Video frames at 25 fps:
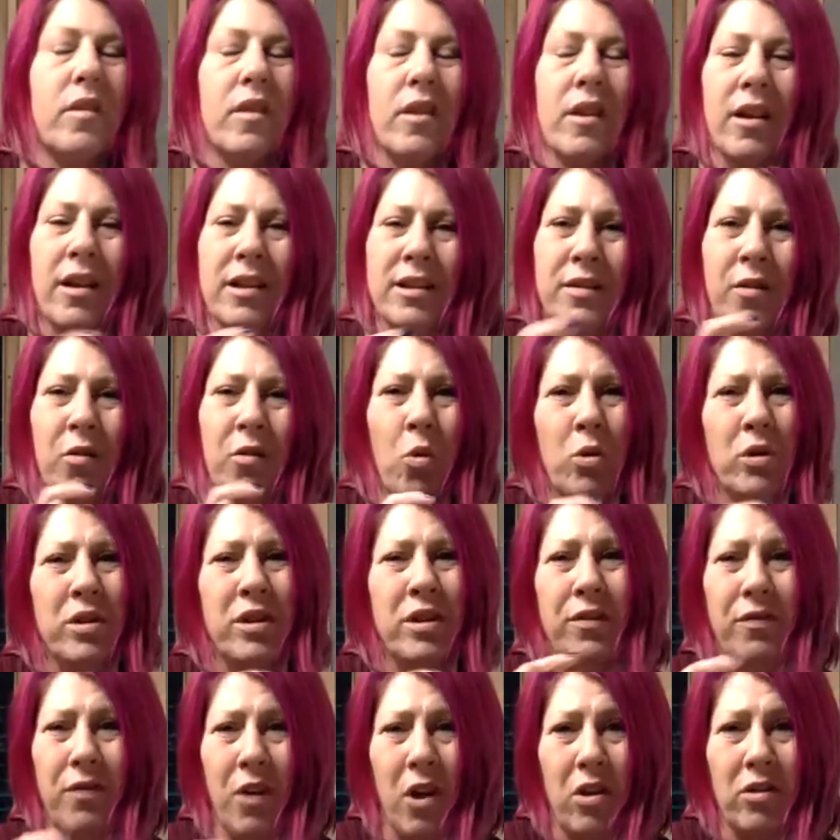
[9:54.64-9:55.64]
Because of course
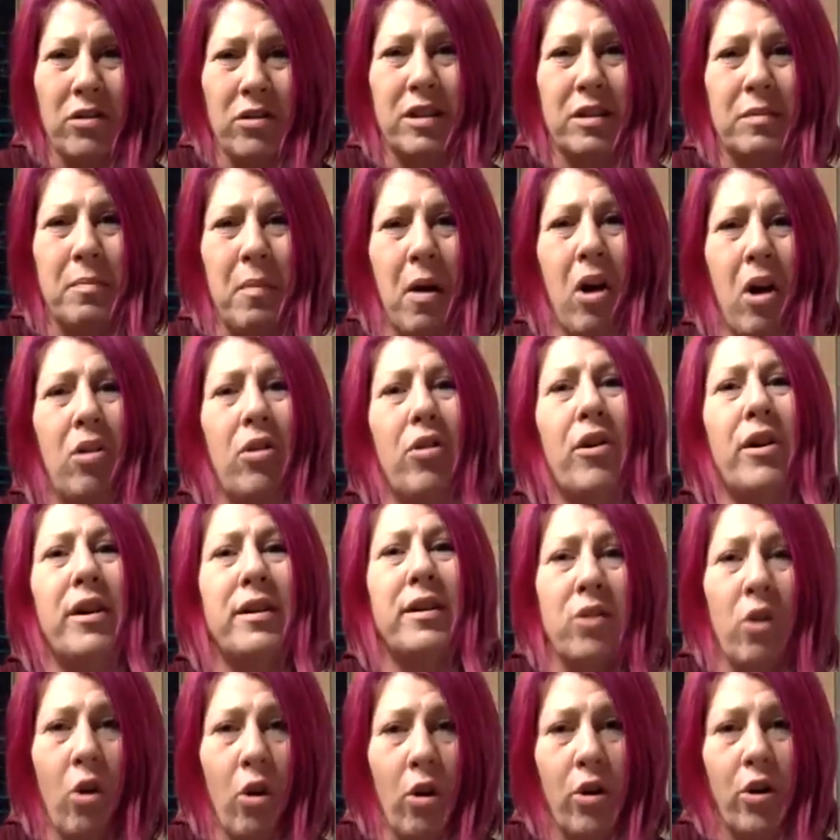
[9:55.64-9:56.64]
the font's smaller and
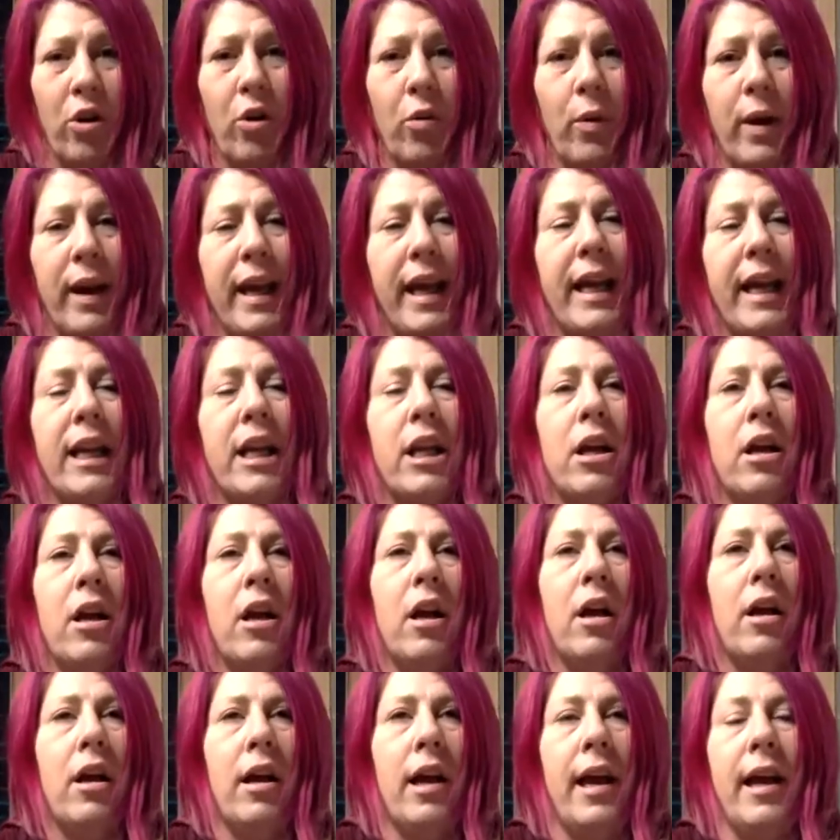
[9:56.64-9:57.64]
it's harder to read,
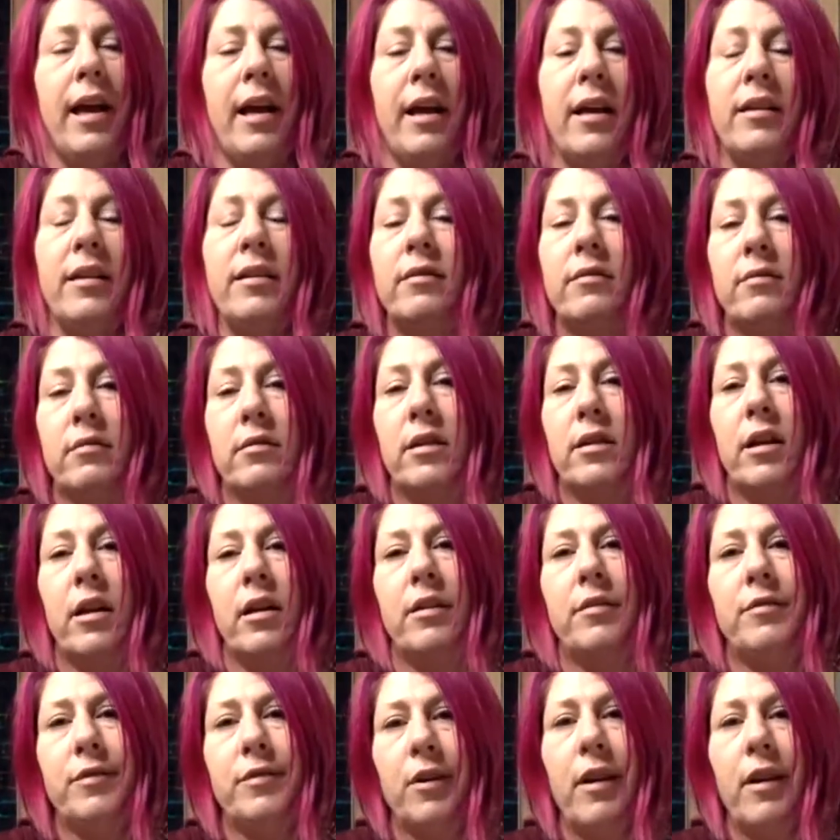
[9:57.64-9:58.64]
and you know,
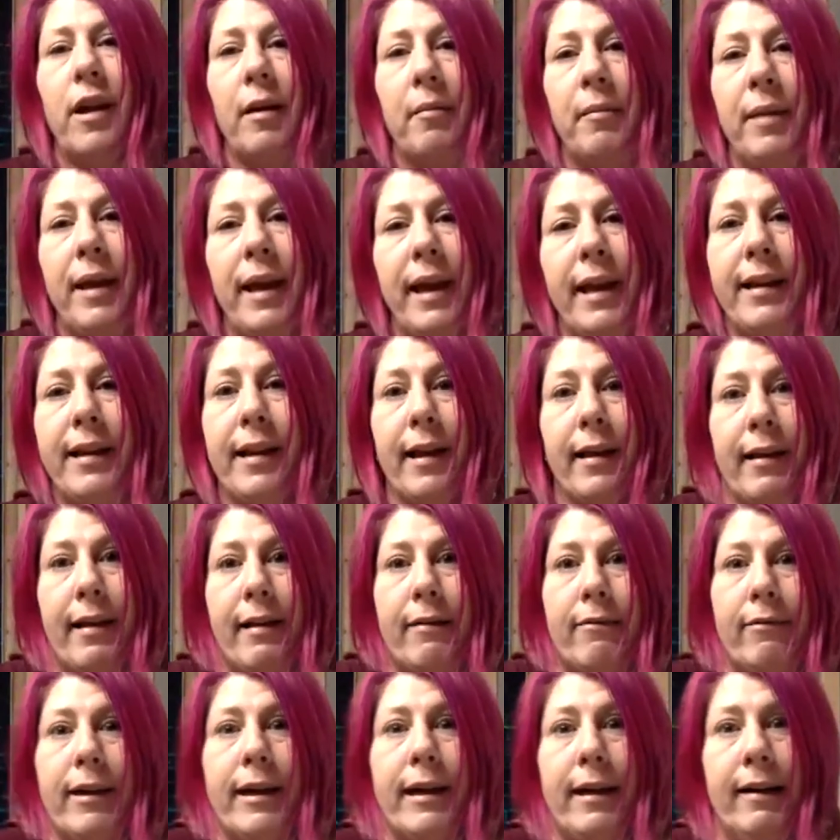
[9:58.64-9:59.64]
if you're like me that
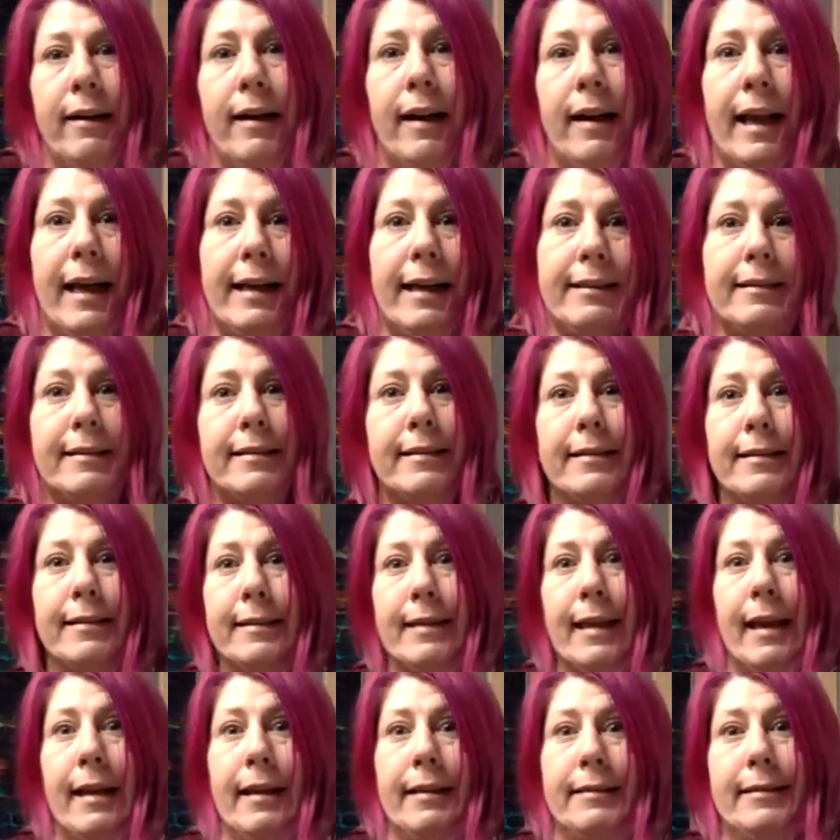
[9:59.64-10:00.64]
got reading glasses, it's
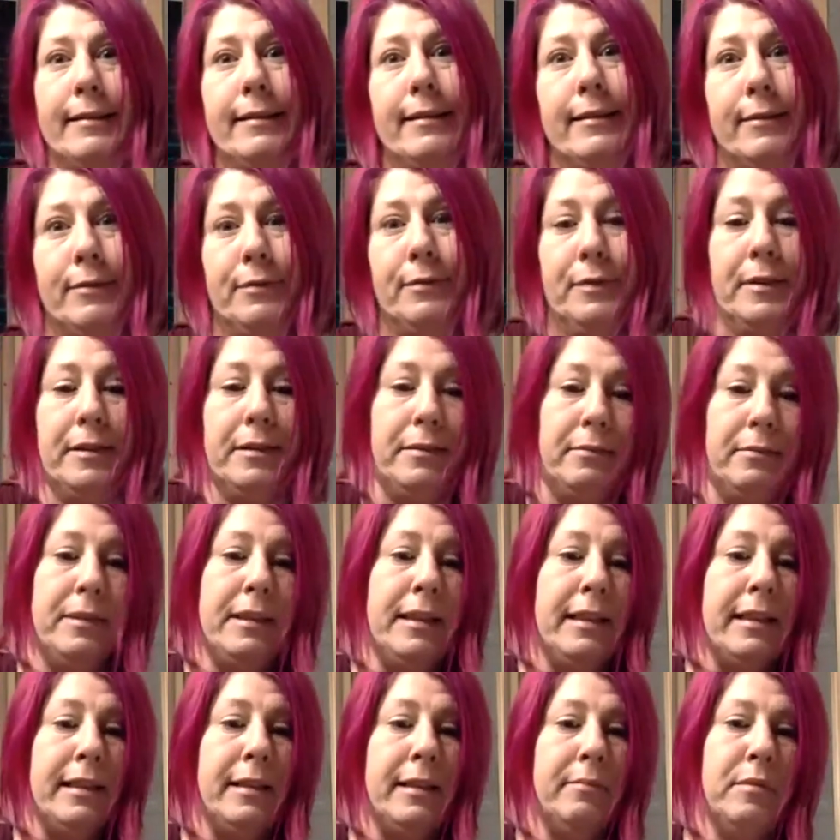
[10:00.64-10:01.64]
kind of tough
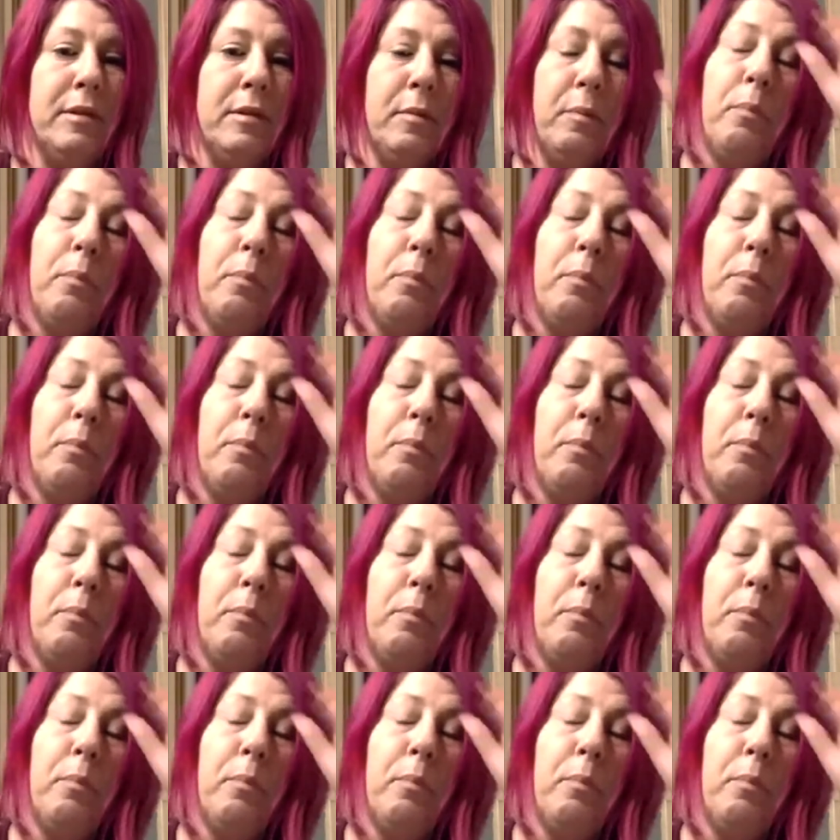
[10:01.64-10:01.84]
sometimes.